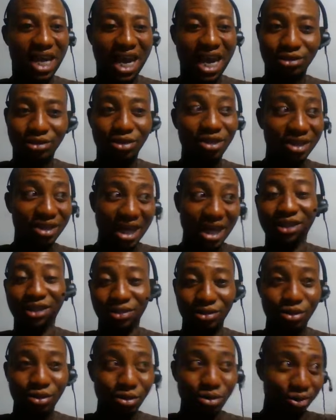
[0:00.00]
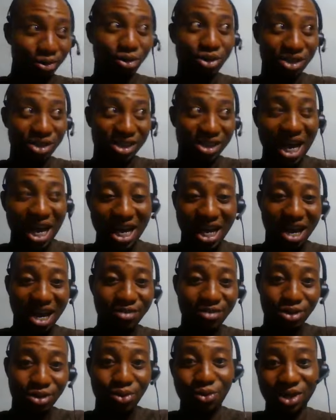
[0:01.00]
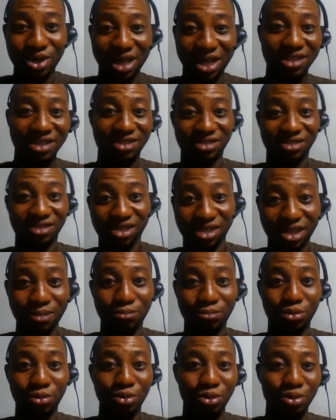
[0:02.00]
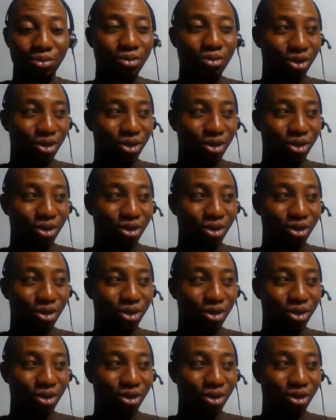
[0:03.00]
I thought I know because I have someone that resemble you,